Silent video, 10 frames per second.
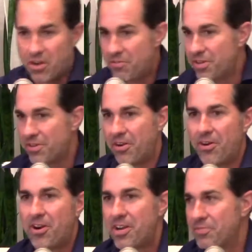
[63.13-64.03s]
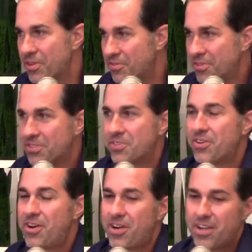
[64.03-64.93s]
going hard, I'm going
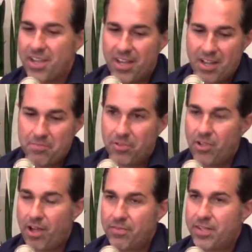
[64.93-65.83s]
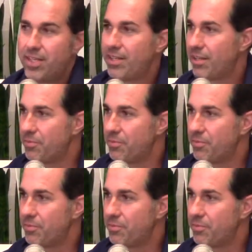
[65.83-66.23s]
strong, and I'm loving it.